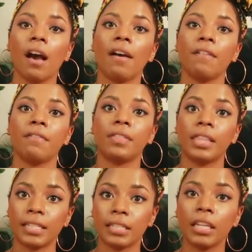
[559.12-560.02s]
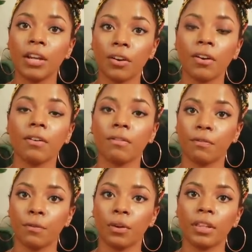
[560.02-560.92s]
of this year
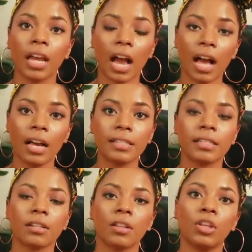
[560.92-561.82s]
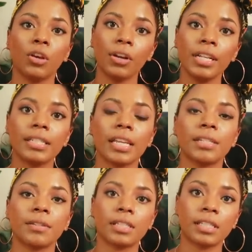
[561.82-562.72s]
for the ox, Uranus
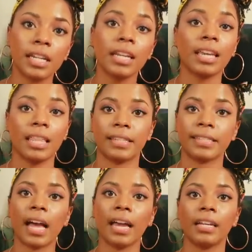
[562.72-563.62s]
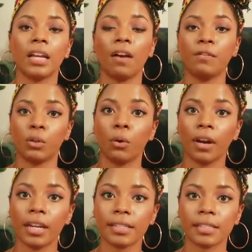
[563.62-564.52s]
is sitting in the sign of
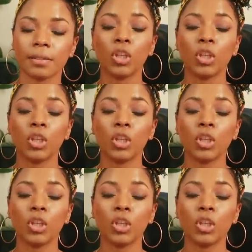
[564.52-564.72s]
Taurus.